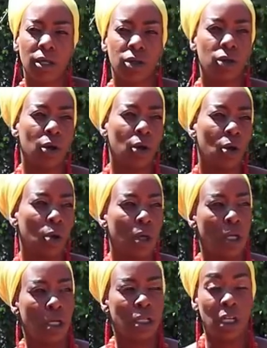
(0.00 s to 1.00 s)

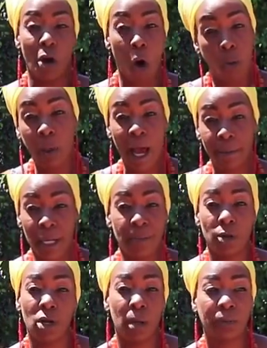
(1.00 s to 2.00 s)
Did all Black
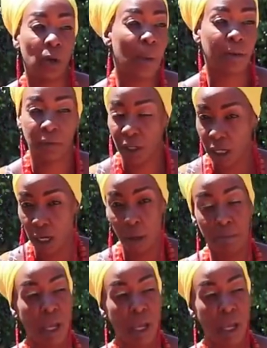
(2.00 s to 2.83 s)
people come from Africa?